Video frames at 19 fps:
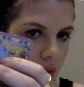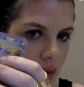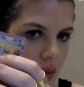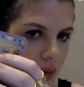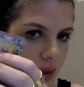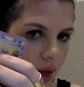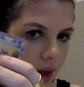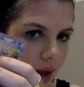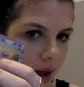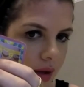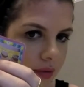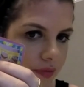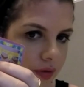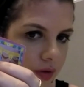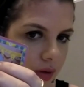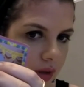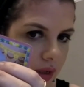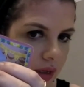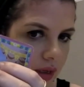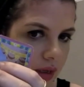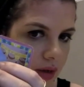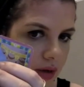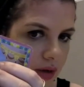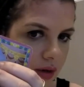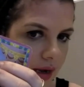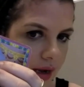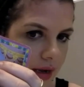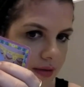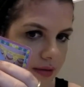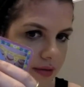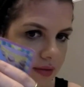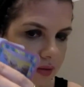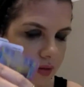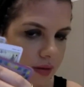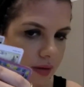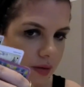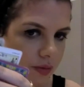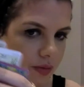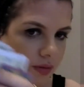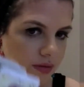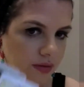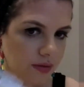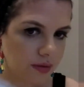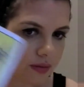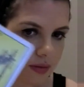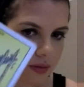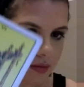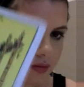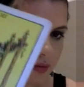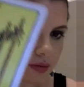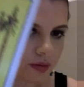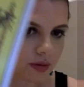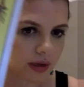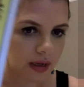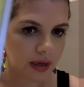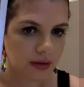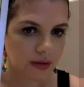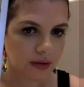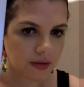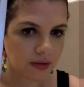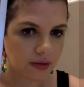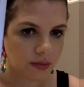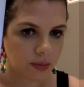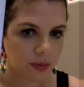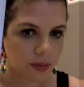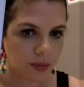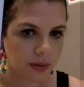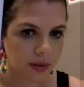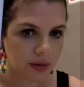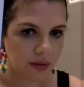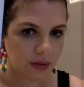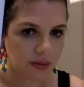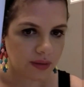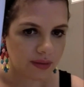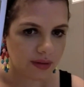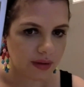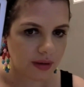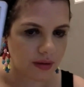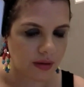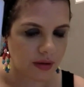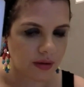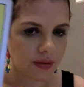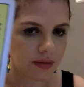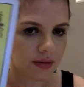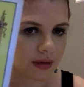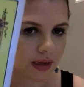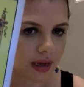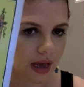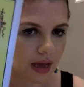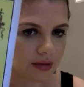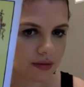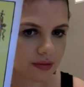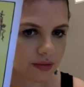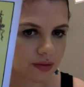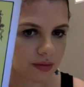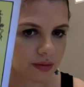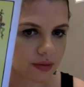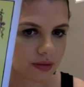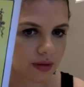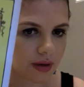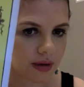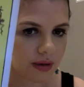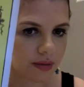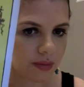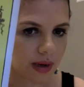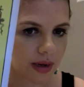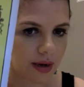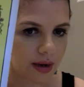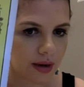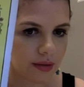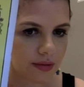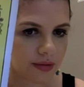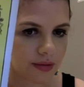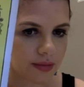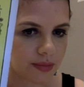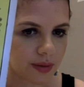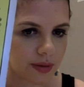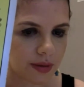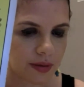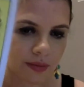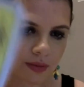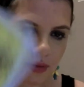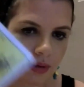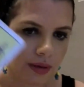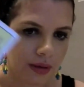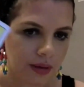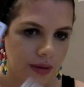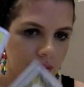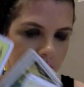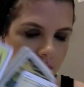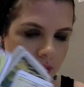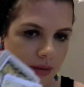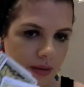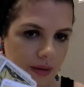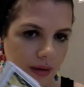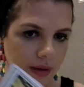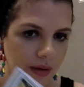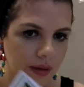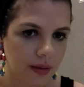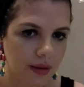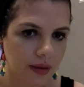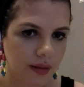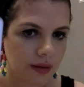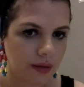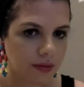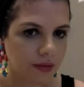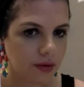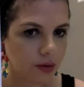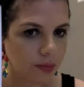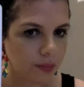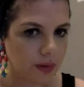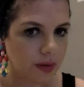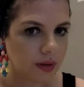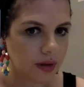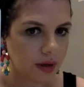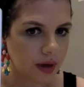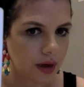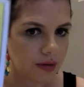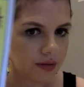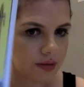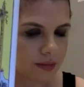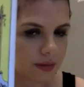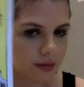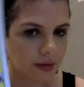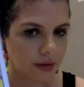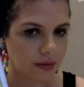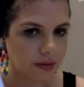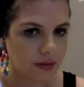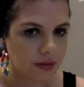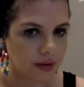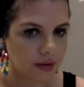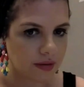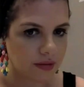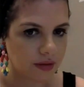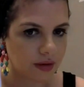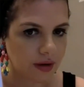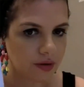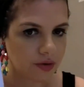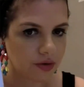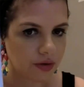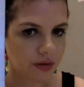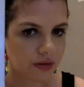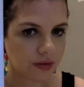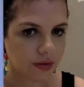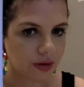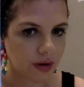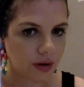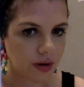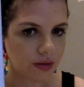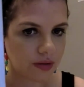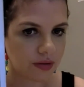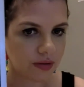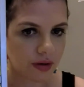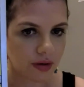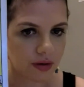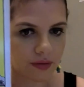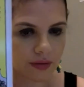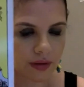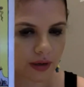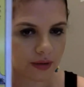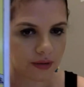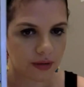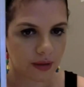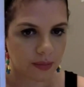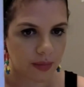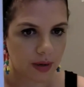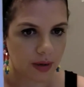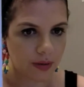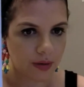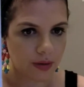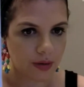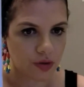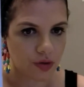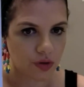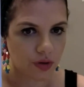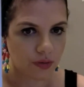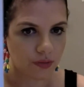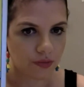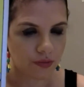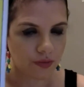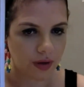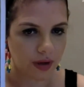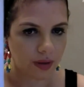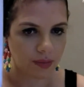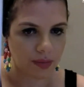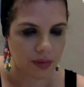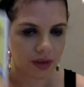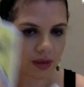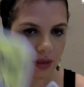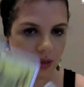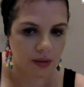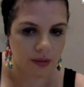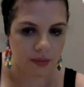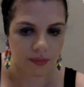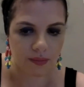Yeah, I feel like here, guys, you know, this you look at it, it's a castle. It's not a White House, but I think this could be the, sometimes I see it as a country, it's a card of, like I said, marriage and family.